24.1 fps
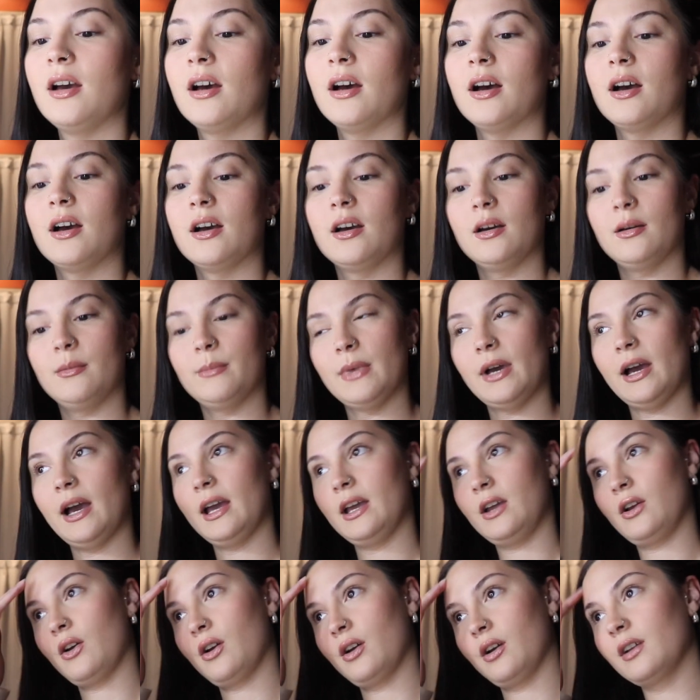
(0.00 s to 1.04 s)

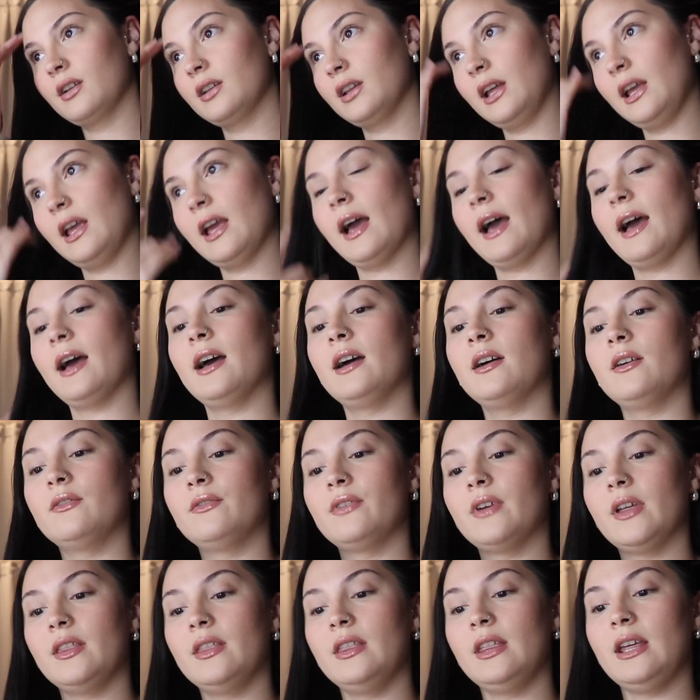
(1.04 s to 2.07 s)
I currently have
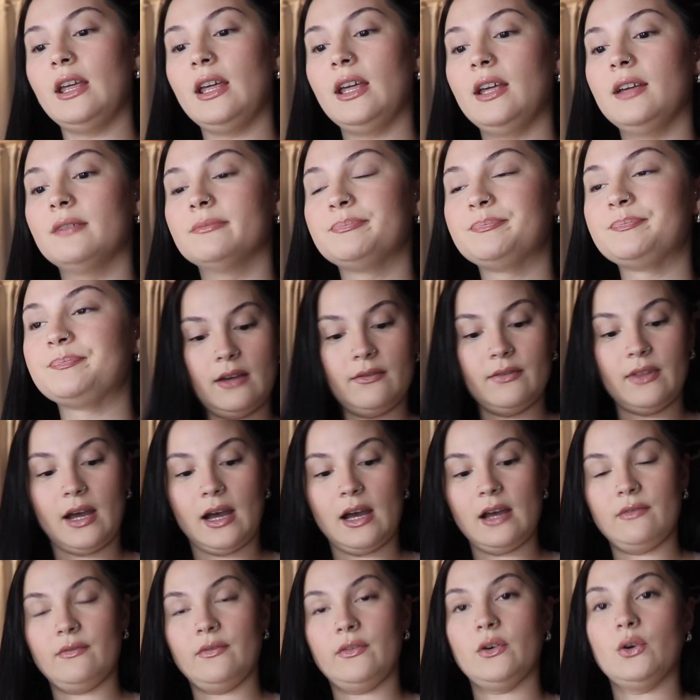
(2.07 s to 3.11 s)
the
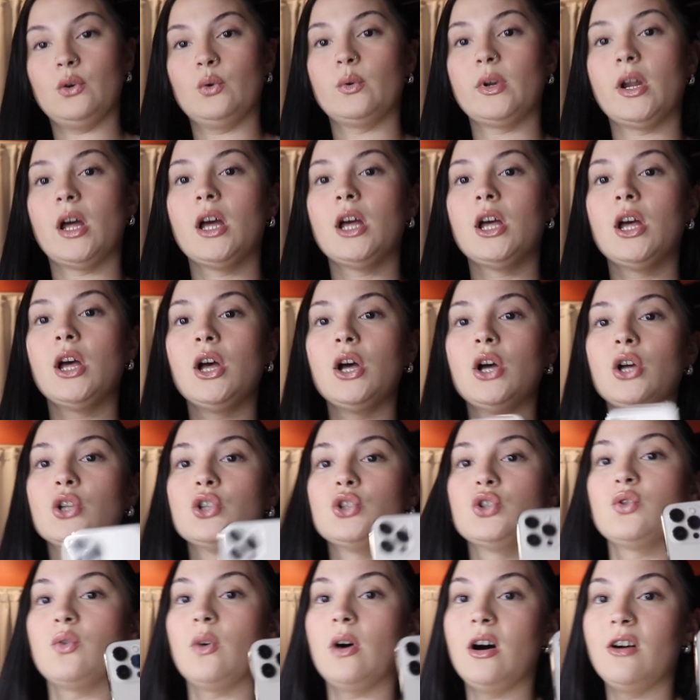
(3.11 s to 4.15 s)
iPhone
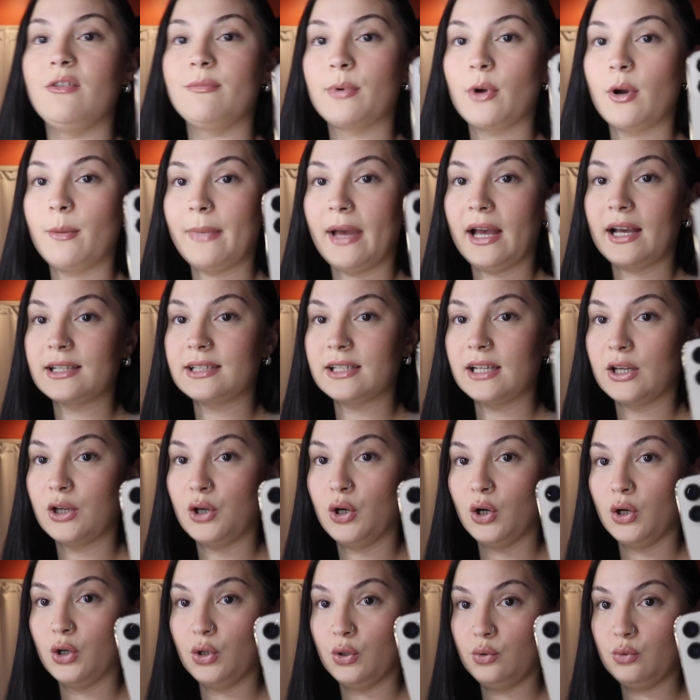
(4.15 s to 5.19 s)
12 Pro Max in
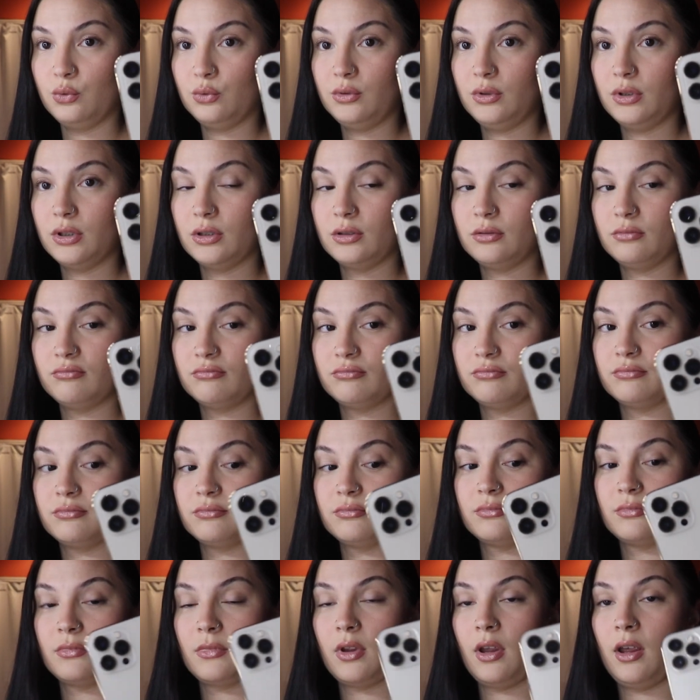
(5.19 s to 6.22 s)
gold,
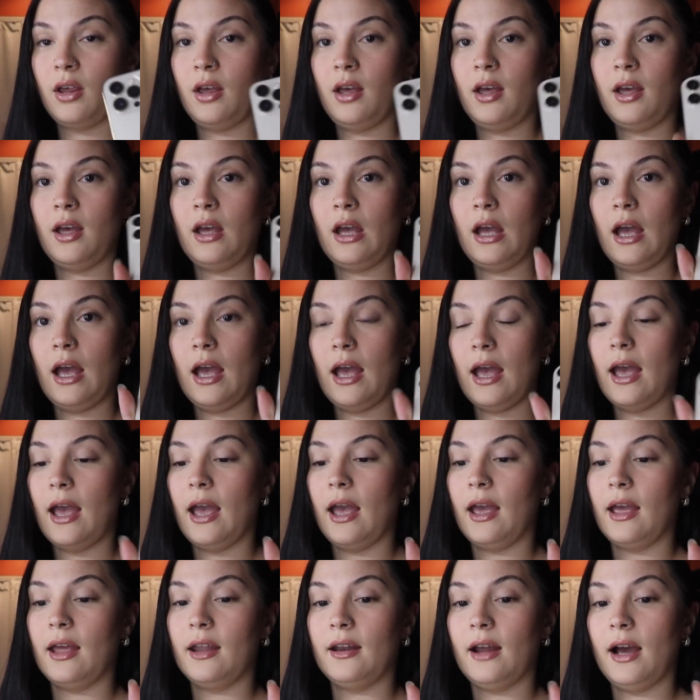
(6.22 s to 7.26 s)

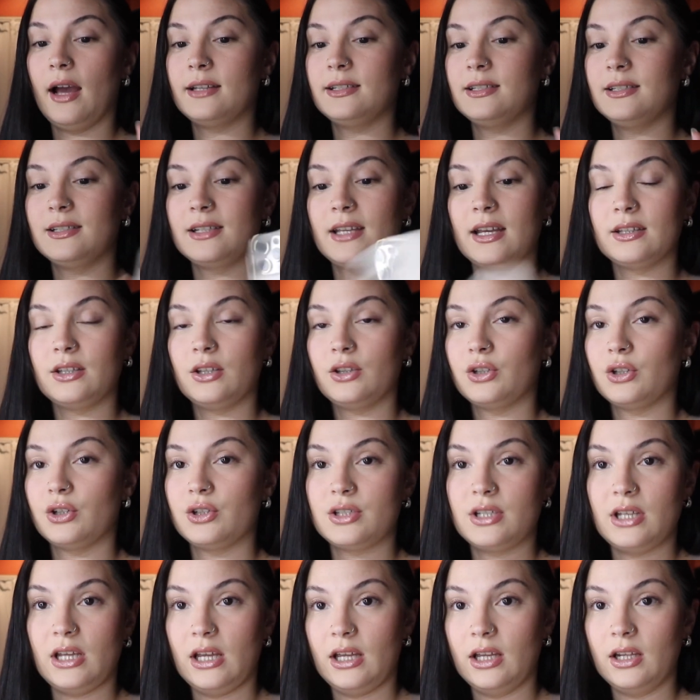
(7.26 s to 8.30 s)
and I didn't get the
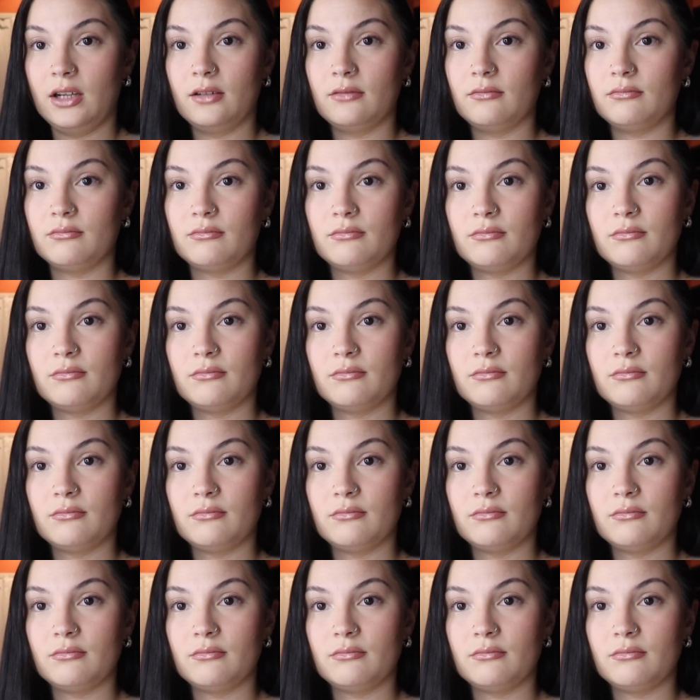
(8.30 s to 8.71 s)
13